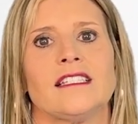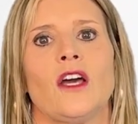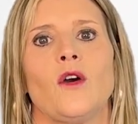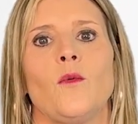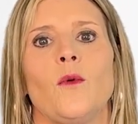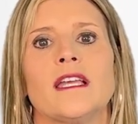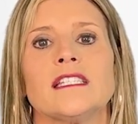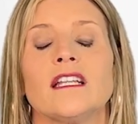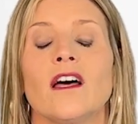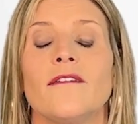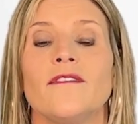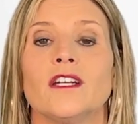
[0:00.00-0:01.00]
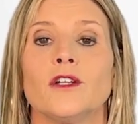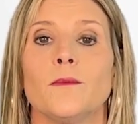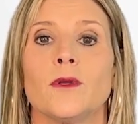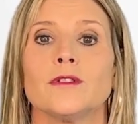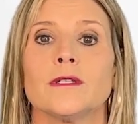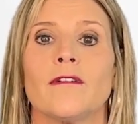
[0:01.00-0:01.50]
So we still have vendor
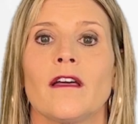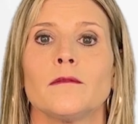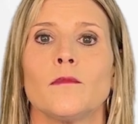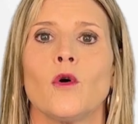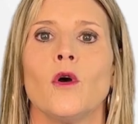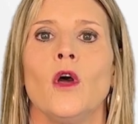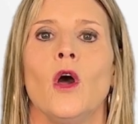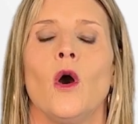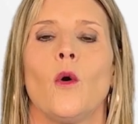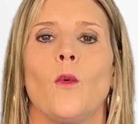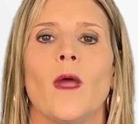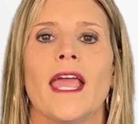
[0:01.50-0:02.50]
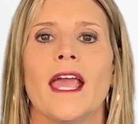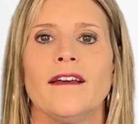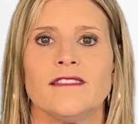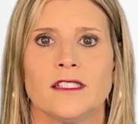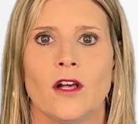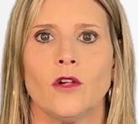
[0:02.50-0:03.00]
booths available. We
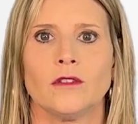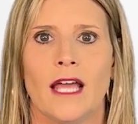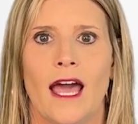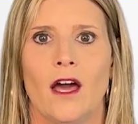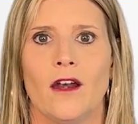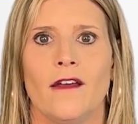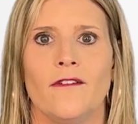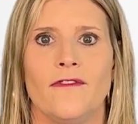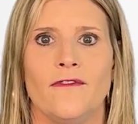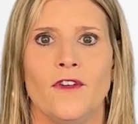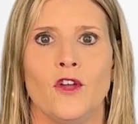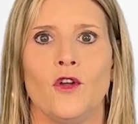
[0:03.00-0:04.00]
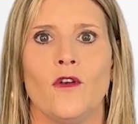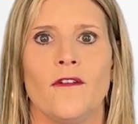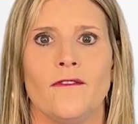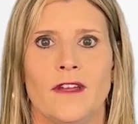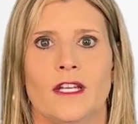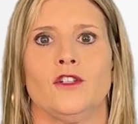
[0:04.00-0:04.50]
have sold out of food
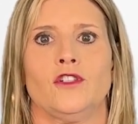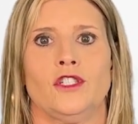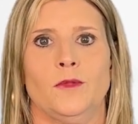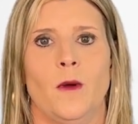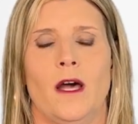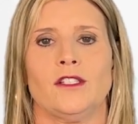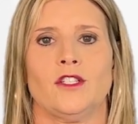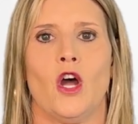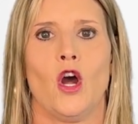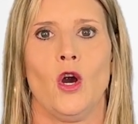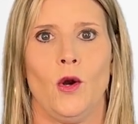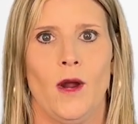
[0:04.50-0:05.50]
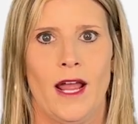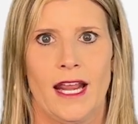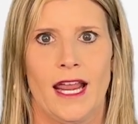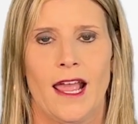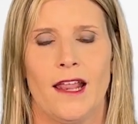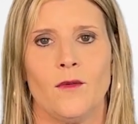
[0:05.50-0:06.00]
vendor spots
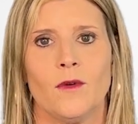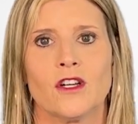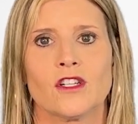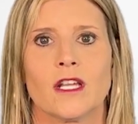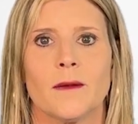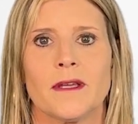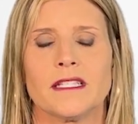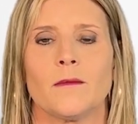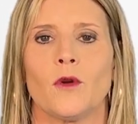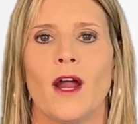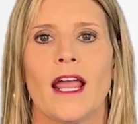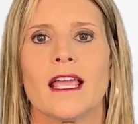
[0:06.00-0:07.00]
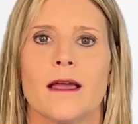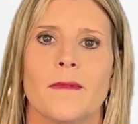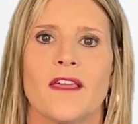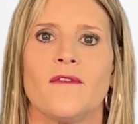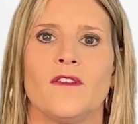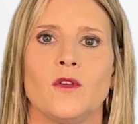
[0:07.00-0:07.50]
already, and there's going to be some great
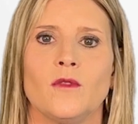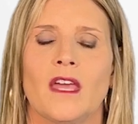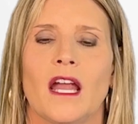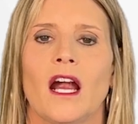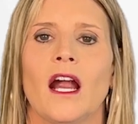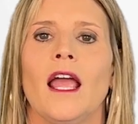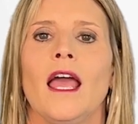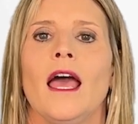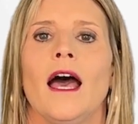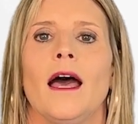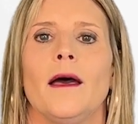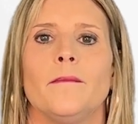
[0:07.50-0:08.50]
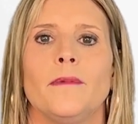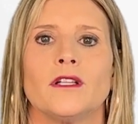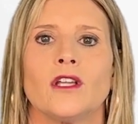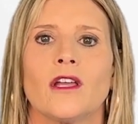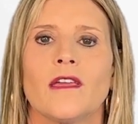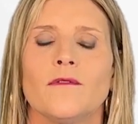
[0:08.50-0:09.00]
yummy food there.
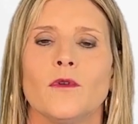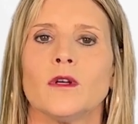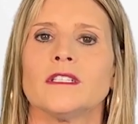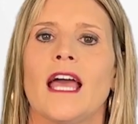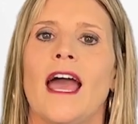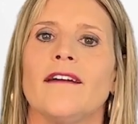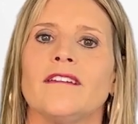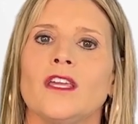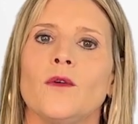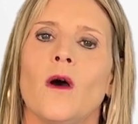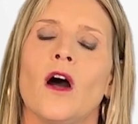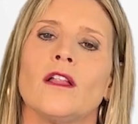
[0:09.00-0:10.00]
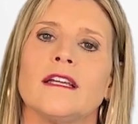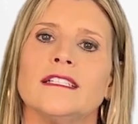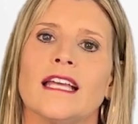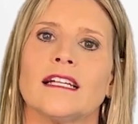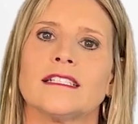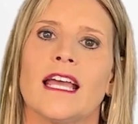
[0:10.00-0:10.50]
But looking forward to having you all in
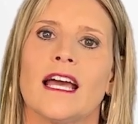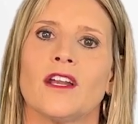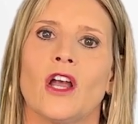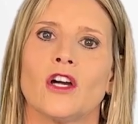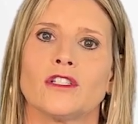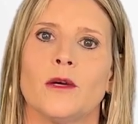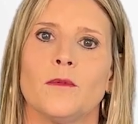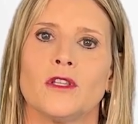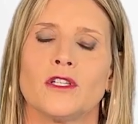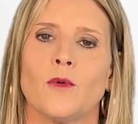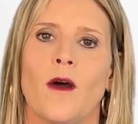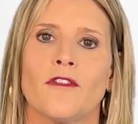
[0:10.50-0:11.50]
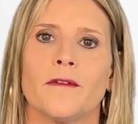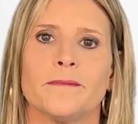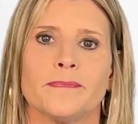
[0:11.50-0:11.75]
downtown October the 12th.